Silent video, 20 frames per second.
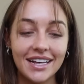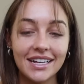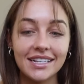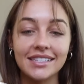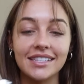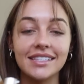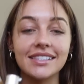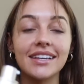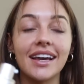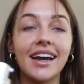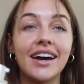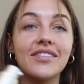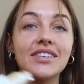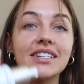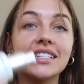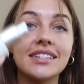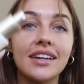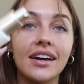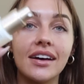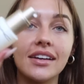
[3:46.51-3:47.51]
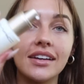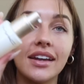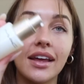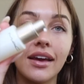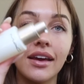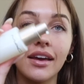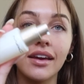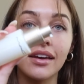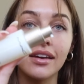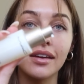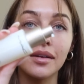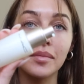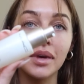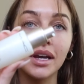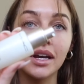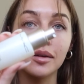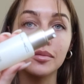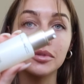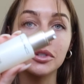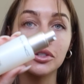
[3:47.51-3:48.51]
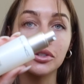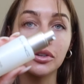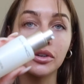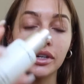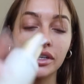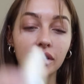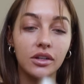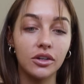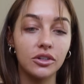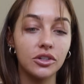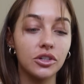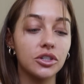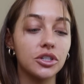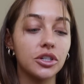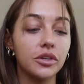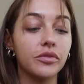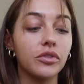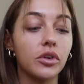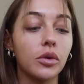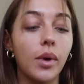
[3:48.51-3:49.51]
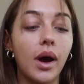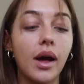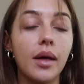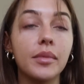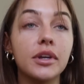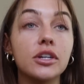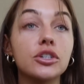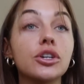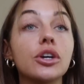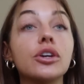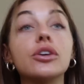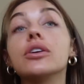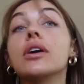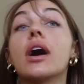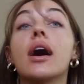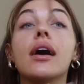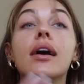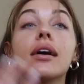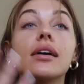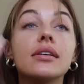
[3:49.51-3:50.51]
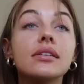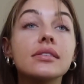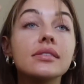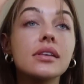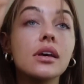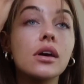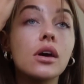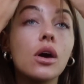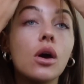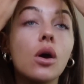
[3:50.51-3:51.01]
Since I haven't done a makeup tutorial on YouTube for a while, I'm going to show you guys